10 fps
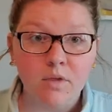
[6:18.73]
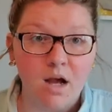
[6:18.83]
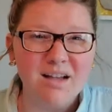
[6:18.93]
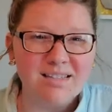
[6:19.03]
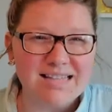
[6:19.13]

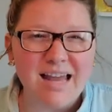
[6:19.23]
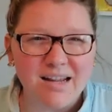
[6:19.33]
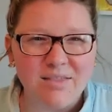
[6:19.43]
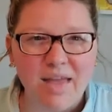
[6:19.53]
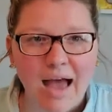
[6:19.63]
a
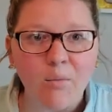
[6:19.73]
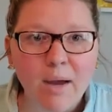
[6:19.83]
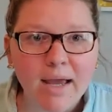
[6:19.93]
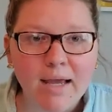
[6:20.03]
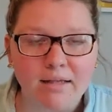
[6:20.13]
setting that
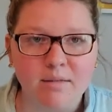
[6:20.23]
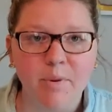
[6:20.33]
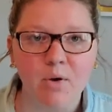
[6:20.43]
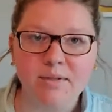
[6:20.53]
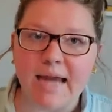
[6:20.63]
way, as
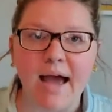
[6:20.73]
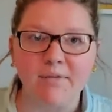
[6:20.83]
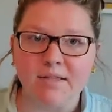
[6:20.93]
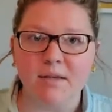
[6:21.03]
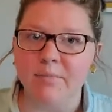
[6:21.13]
opposed to
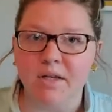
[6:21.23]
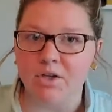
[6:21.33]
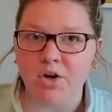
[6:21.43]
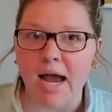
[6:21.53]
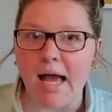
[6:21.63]
having something in
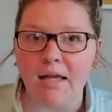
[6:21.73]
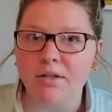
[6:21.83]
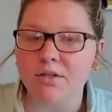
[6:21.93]
your head.